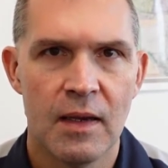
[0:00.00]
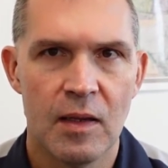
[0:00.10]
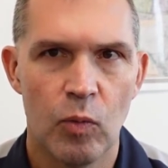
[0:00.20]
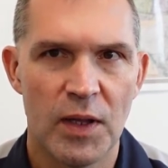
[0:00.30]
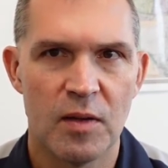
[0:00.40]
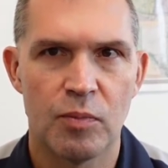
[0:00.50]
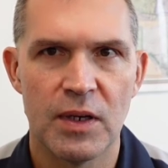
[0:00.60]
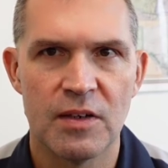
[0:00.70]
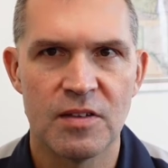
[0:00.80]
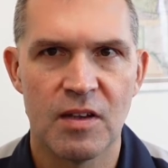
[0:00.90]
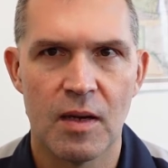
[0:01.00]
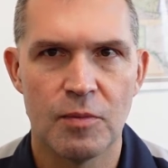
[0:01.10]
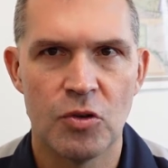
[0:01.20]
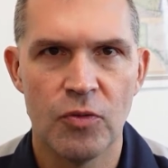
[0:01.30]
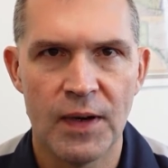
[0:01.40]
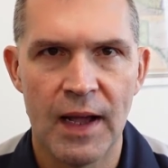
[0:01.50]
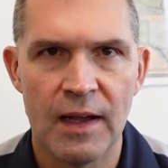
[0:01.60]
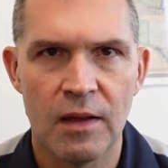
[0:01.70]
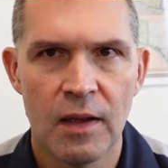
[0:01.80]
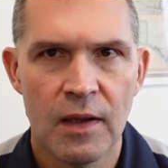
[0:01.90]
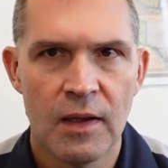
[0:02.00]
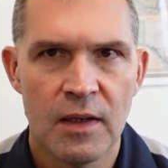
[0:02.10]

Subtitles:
he won the Breeders' Cup Juvenile.